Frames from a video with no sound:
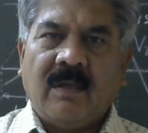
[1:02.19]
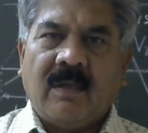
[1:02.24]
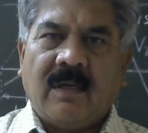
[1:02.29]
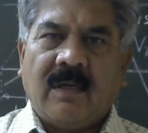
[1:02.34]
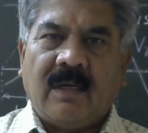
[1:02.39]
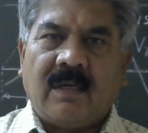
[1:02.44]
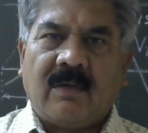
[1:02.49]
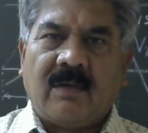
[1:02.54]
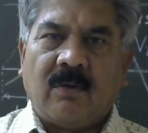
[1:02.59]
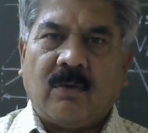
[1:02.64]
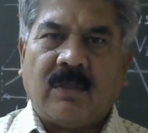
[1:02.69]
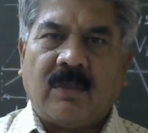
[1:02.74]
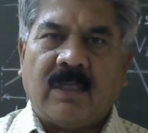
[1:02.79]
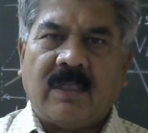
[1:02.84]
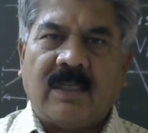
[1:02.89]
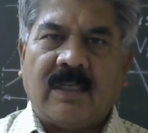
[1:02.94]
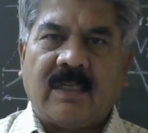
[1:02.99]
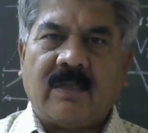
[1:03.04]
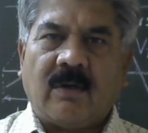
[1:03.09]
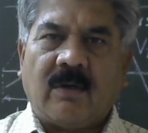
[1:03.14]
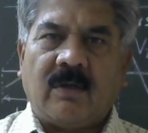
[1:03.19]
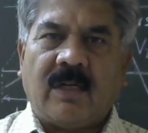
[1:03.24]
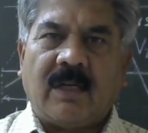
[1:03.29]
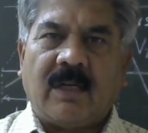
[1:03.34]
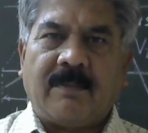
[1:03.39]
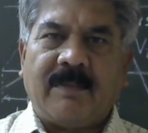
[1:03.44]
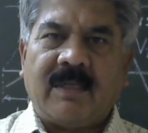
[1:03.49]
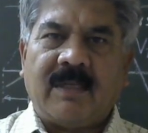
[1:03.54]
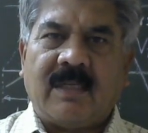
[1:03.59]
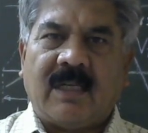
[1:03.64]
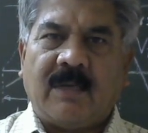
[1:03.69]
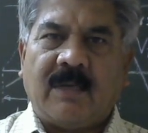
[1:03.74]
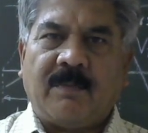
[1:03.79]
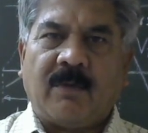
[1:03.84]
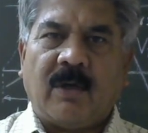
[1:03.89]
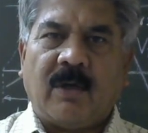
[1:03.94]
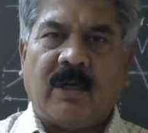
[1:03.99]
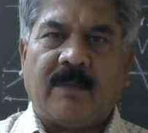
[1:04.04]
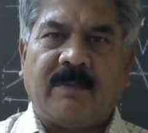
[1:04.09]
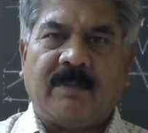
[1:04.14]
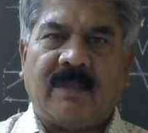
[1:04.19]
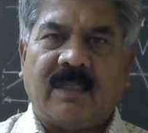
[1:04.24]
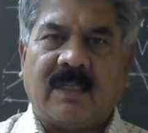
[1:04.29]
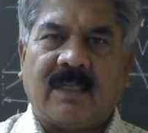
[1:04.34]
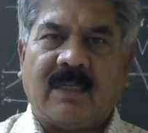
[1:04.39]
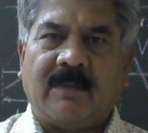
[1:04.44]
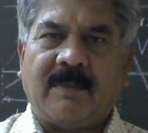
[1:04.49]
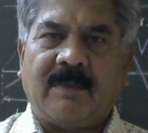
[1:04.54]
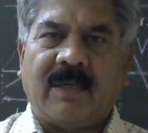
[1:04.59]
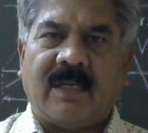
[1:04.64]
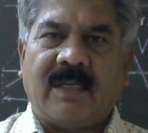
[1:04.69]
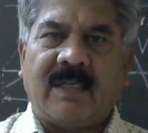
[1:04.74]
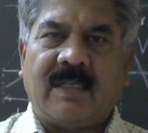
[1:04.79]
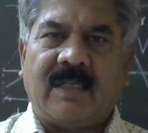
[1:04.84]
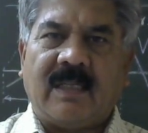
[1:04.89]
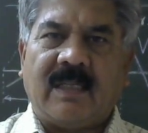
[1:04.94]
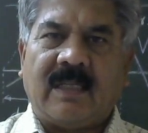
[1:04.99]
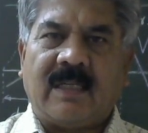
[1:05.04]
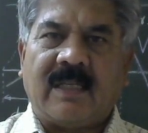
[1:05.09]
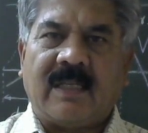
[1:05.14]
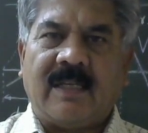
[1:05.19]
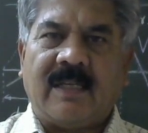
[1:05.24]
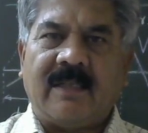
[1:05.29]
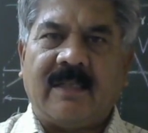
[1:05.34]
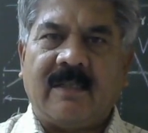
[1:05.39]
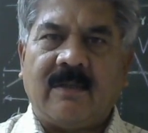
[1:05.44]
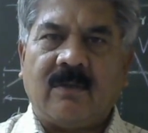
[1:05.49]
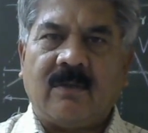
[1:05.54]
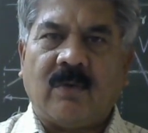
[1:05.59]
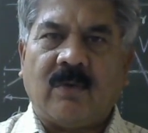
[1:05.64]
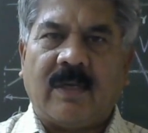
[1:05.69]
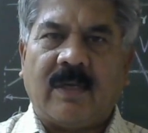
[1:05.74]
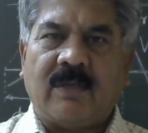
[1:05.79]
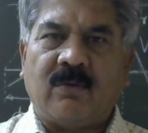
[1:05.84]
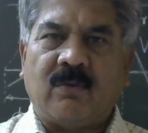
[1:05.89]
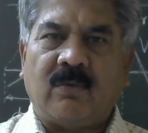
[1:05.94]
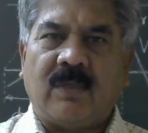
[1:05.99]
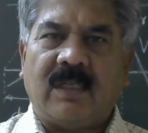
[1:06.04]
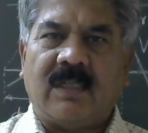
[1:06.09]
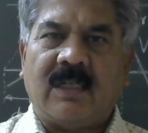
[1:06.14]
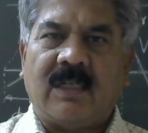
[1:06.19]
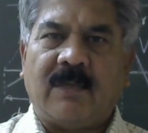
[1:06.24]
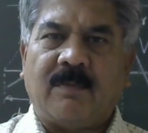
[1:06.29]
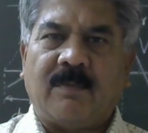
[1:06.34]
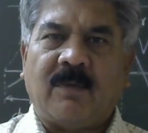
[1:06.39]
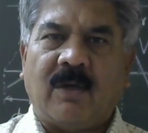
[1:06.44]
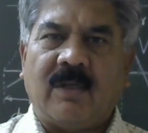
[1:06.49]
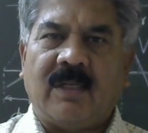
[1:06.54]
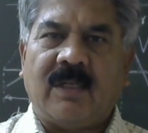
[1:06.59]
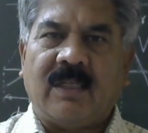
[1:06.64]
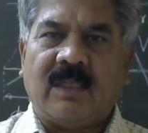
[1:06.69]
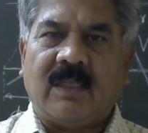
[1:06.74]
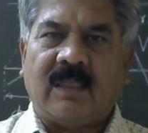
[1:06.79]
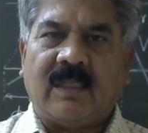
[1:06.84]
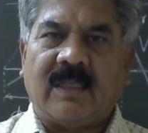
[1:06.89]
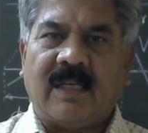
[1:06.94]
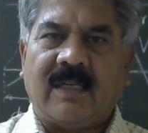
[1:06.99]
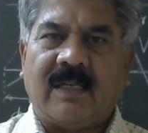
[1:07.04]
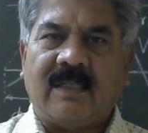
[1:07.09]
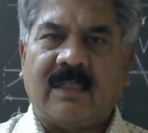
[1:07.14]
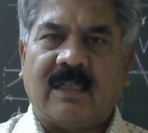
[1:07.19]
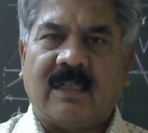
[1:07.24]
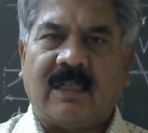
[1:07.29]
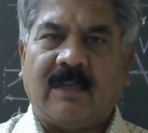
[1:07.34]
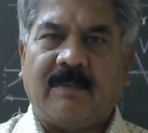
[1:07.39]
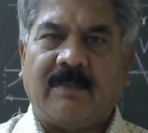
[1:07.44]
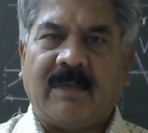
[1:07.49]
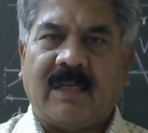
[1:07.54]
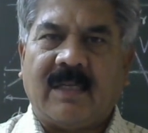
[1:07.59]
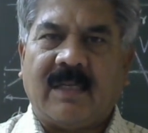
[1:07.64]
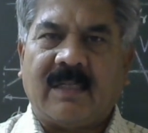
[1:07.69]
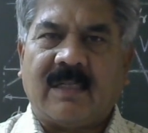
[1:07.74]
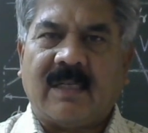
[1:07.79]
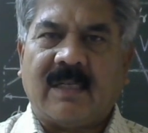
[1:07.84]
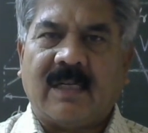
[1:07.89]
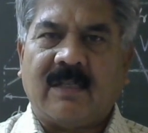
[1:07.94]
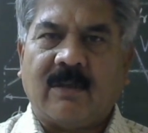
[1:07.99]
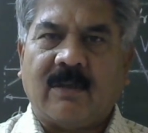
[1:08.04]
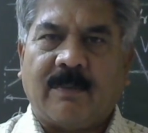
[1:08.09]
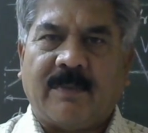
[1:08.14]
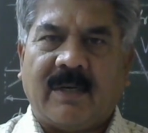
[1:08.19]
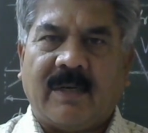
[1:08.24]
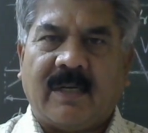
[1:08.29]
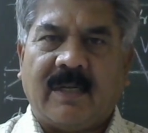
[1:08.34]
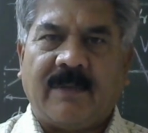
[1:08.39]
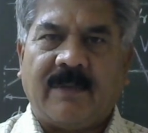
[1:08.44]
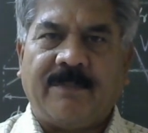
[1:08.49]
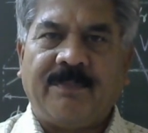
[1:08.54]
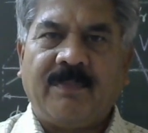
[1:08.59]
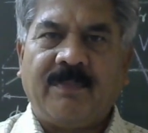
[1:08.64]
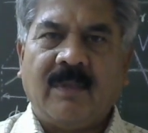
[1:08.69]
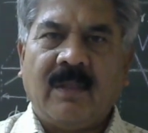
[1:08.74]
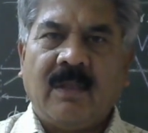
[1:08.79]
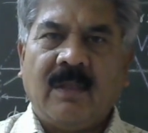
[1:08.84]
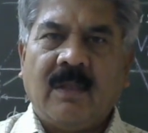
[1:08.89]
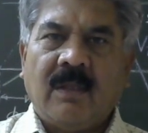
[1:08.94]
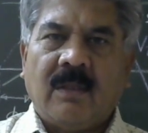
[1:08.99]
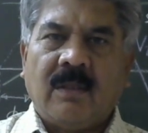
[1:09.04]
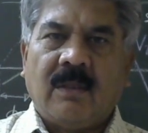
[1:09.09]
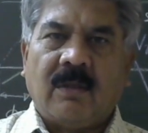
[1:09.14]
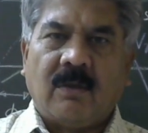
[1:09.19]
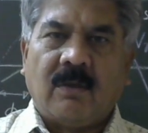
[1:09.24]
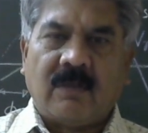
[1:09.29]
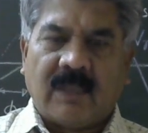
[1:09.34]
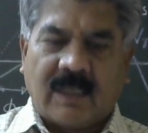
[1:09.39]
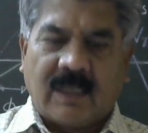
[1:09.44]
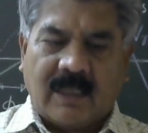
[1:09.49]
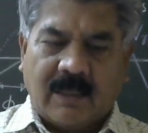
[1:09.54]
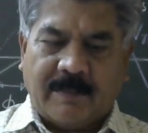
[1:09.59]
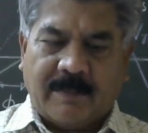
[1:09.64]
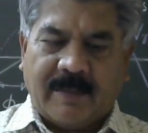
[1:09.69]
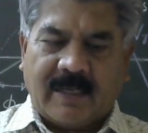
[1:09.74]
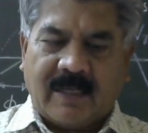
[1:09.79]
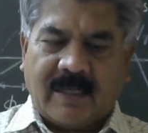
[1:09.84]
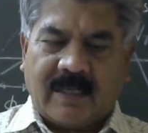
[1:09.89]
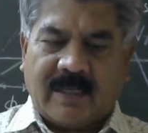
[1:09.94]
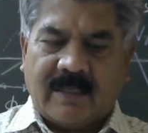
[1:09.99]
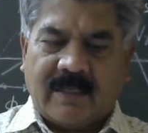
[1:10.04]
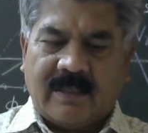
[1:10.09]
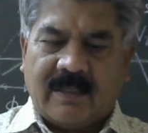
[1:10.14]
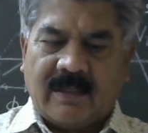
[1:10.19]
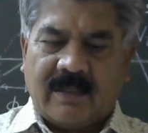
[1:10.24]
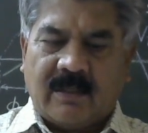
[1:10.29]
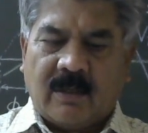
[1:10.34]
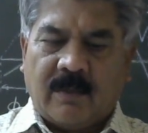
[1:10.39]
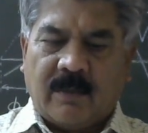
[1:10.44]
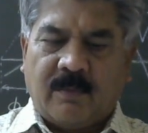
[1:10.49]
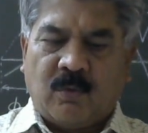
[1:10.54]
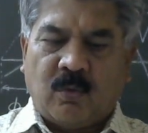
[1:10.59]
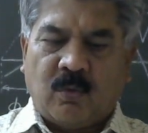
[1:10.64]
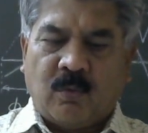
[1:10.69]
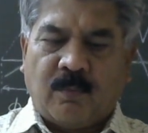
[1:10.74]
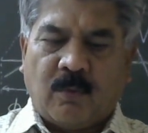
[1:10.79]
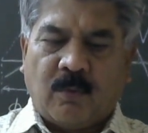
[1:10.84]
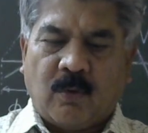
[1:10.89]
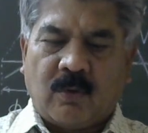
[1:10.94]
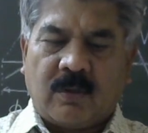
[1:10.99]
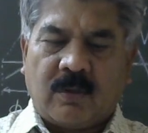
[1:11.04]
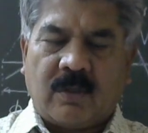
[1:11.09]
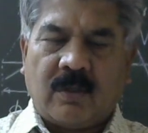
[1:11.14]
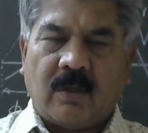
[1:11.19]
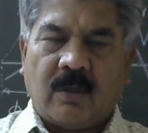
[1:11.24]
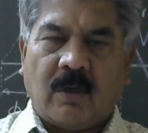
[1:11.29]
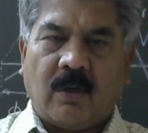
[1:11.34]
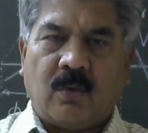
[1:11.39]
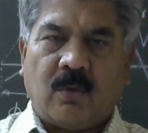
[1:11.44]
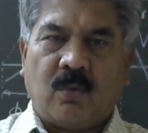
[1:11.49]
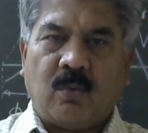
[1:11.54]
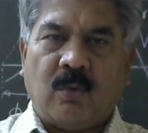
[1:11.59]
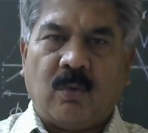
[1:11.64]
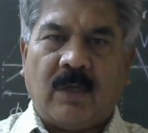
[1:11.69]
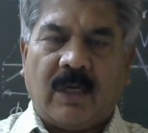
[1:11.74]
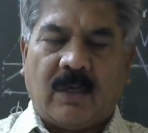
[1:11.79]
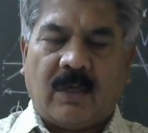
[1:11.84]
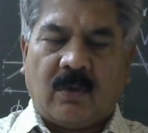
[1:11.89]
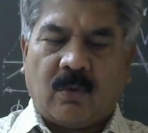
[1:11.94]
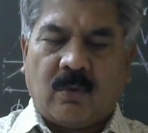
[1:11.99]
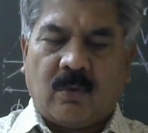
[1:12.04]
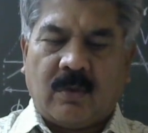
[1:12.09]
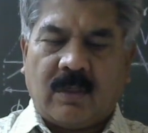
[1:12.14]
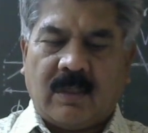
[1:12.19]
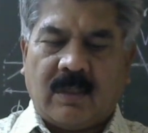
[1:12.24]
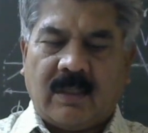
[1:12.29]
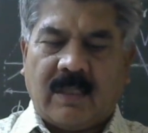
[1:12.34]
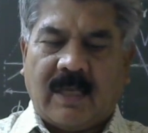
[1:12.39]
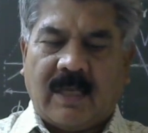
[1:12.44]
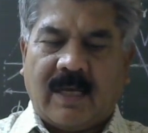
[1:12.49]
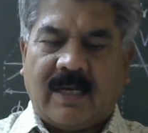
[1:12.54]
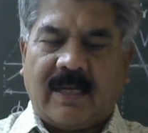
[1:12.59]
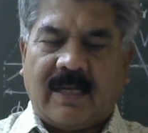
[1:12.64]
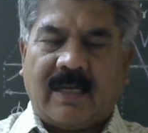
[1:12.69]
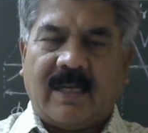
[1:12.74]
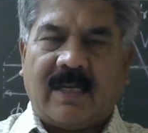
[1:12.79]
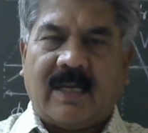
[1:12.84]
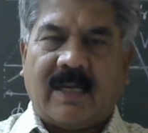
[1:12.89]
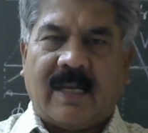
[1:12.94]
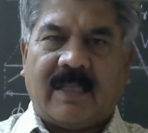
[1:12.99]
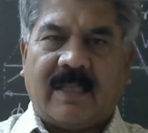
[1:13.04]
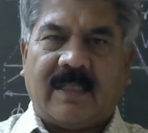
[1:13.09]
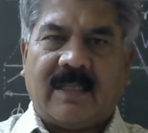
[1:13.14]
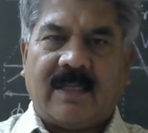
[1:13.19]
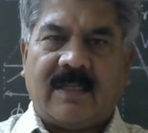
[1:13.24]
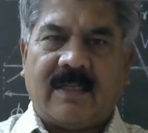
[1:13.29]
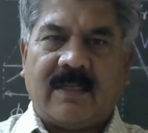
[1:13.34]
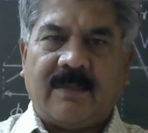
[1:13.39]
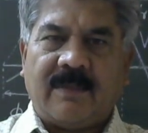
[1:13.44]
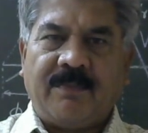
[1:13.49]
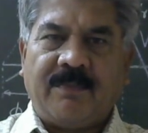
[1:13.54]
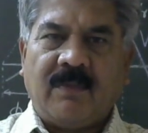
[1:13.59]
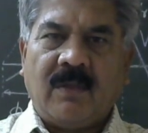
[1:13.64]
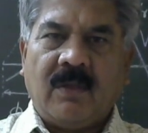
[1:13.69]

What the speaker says: It closes its contact means trip coil of the circuit breaker is energized. So as soon as trip coil is energized, circuit breaker starts operating. Now circuit breaker consists of two poles or two electrodes. They are engaged like this.